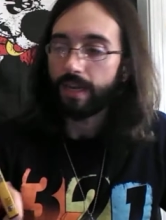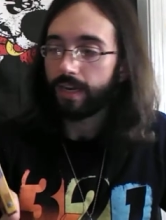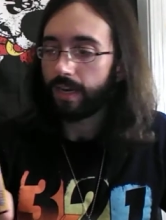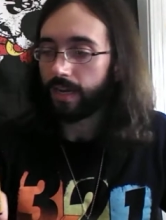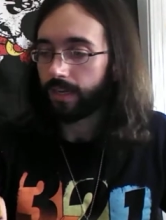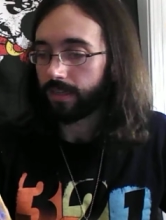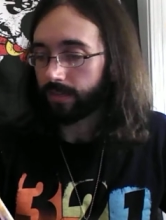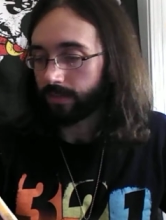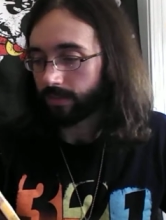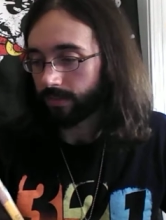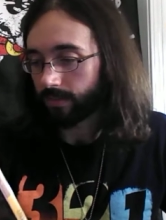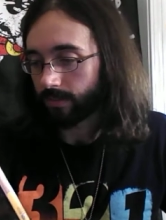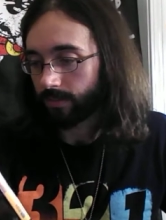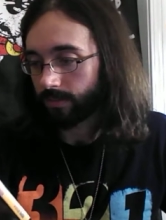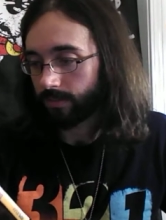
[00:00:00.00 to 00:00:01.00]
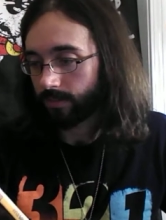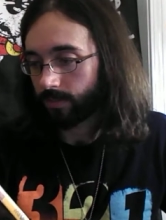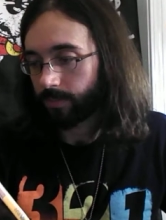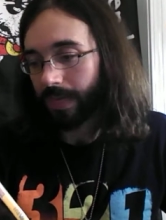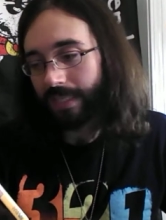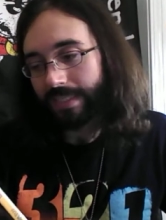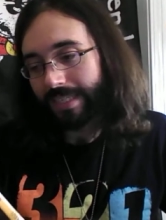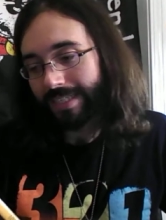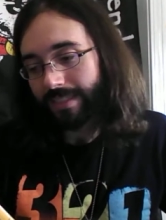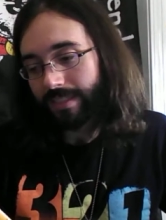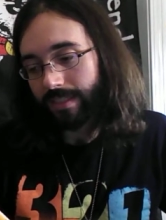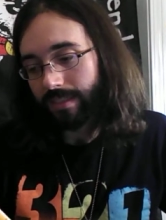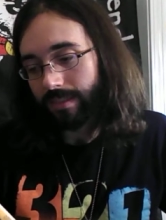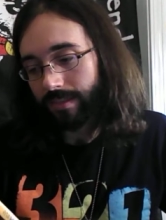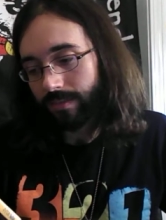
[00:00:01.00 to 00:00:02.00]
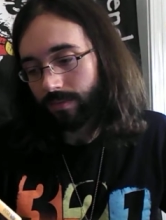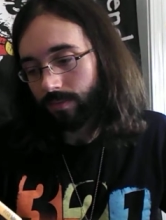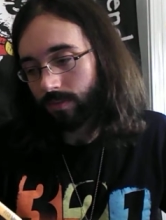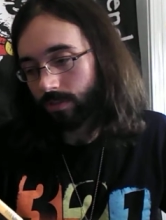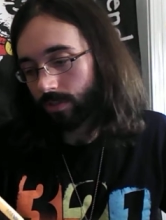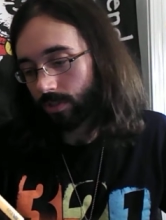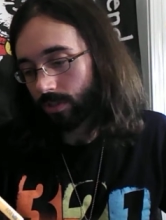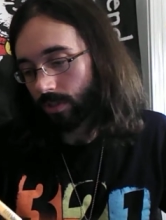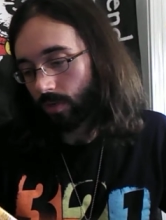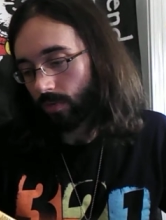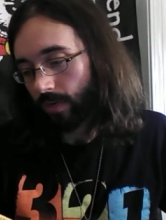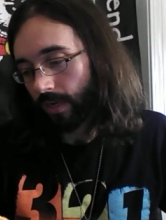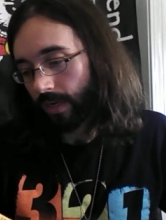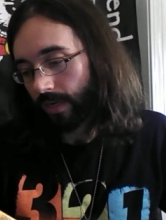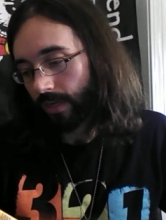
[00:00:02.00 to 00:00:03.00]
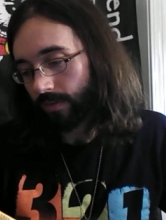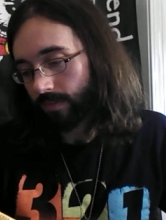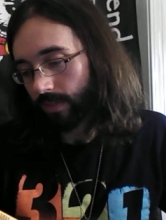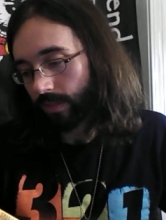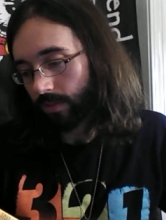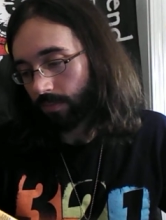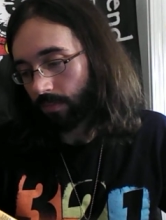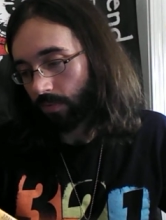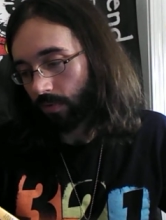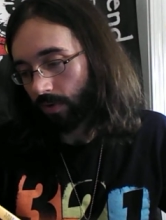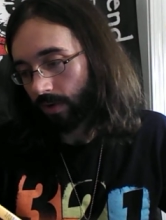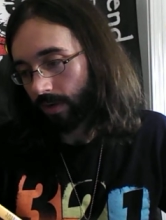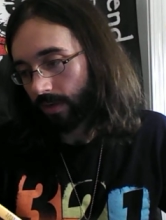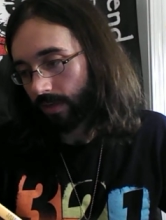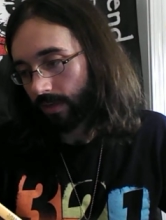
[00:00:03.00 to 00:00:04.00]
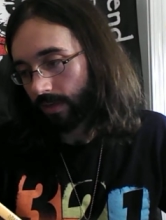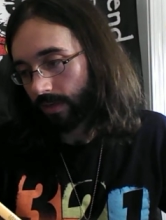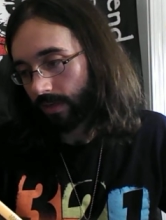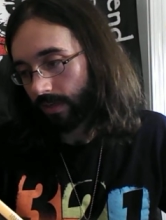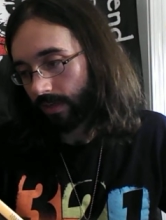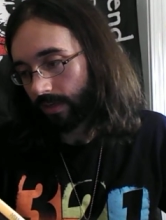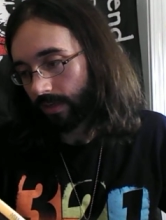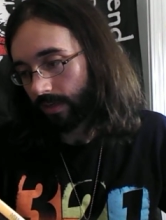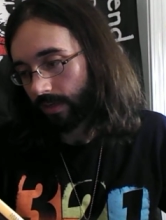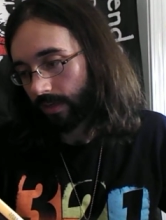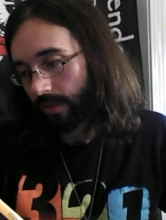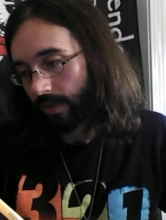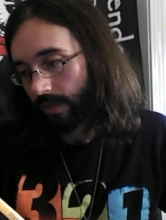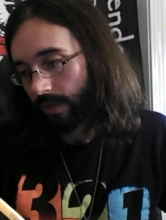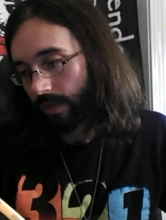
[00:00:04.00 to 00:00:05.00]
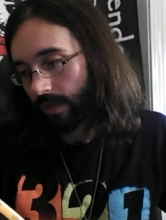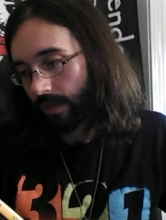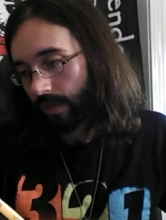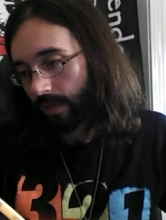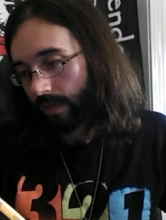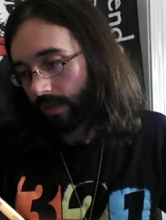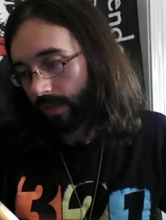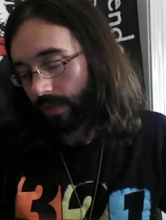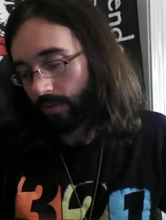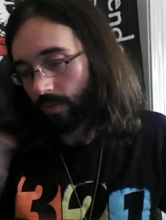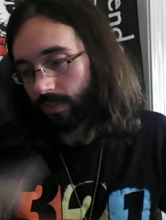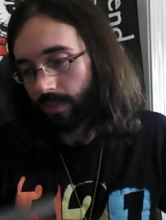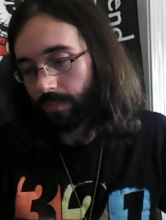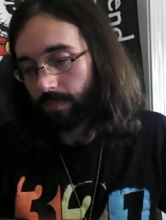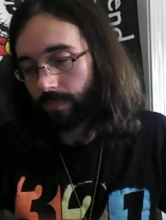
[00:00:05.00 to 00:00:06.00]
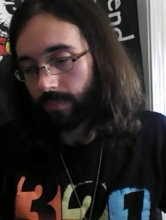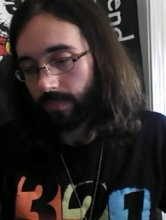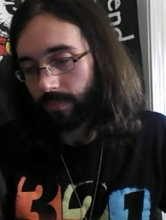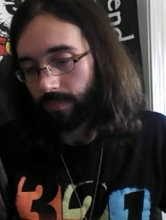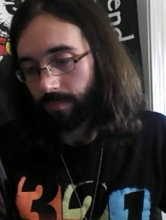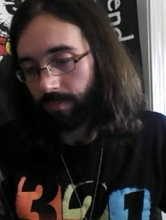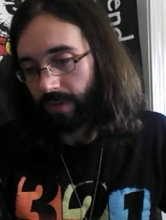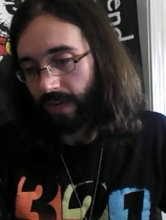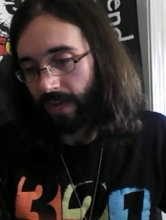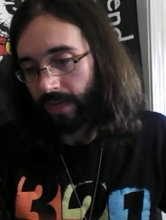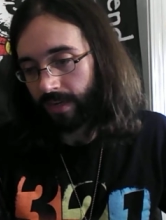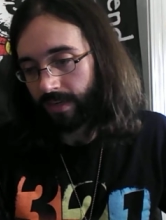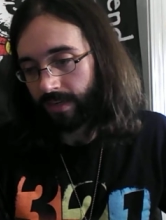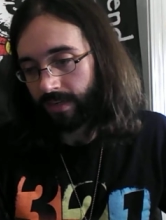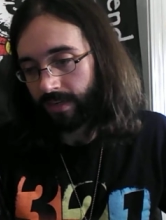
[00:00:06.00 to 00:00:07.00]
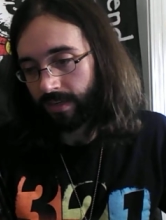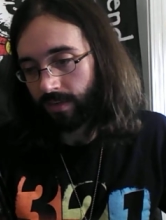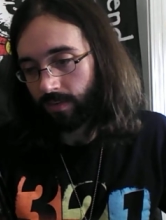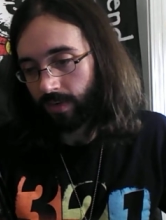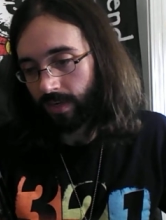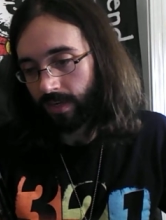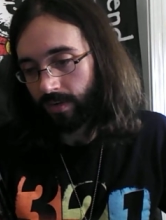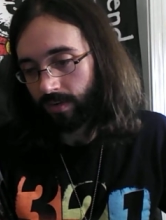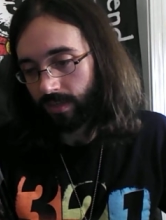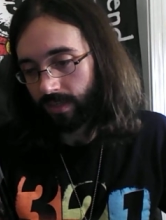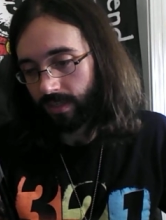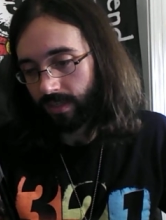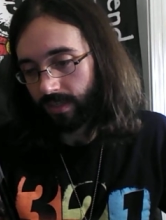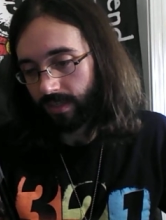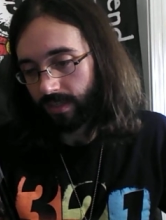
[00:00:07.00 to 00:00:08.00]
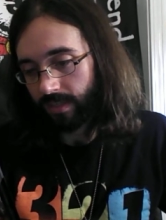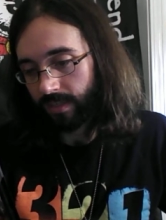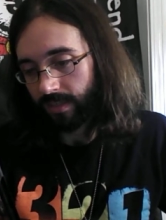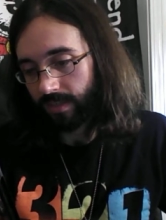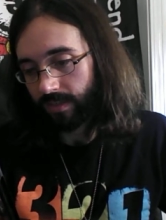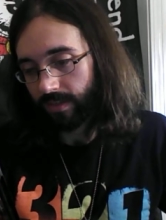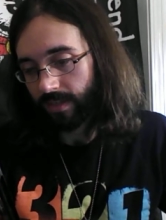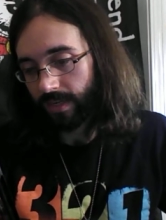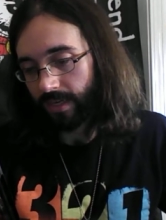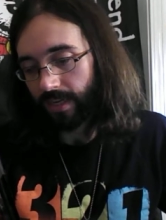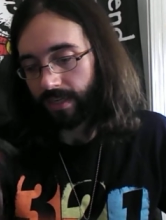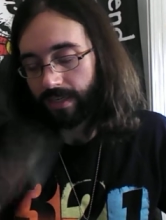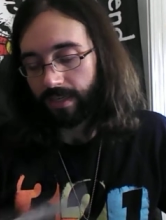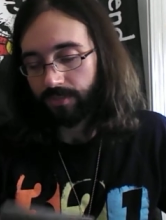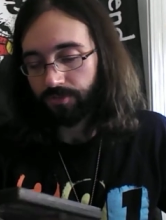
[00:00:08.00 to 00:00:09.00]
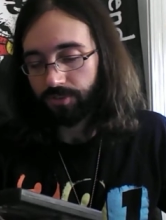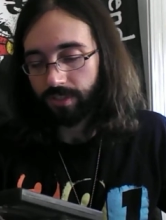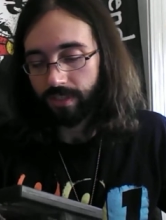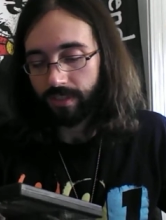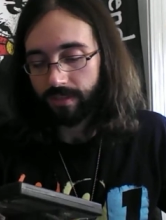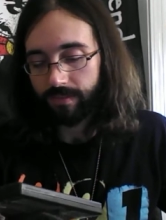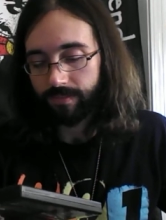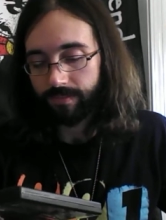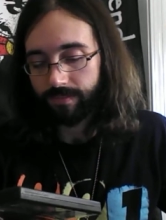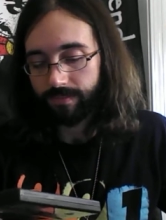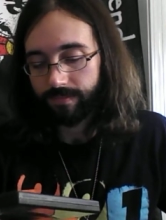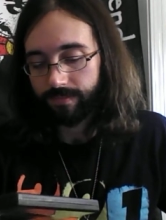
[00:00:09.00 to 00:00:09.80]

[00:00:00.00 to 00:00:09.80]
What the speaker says: Now, Space Godzilla was just okay. It was a little boring. It wasn't bad in any way, really, and it kind of had an interesting...